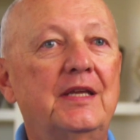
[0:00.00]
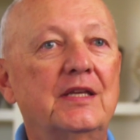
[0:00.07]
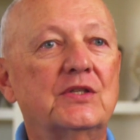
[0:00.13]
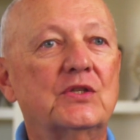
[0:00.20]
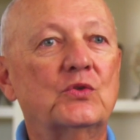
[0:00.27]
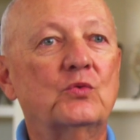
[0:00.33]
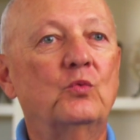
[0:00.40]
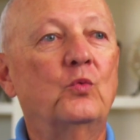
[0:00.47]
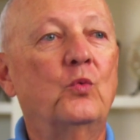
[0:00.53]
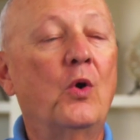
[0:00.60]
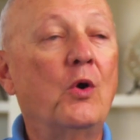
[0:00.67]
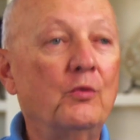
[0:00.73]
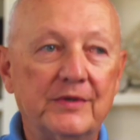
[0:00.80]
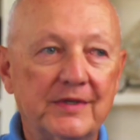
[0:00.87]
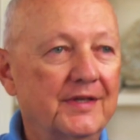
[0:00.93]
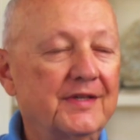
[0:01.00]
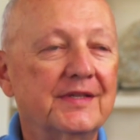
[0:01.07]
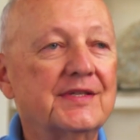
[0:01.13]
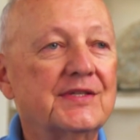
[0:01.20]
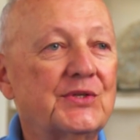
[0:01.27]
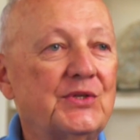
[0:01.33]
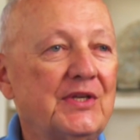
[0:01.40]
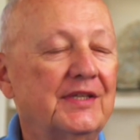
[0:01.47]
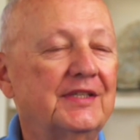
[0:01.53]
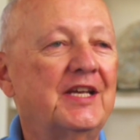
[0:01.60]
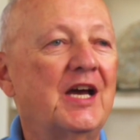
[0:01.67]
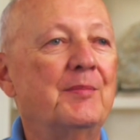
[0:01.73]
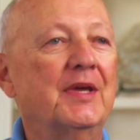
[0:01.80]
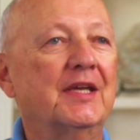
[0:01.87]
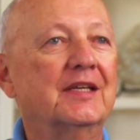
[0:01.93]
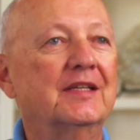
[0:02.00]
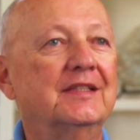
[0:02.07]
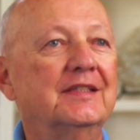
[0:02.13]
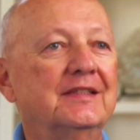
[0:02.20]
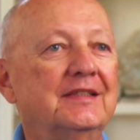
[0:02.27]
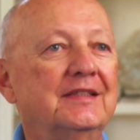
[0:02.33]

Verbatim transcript: cases won't see it coming.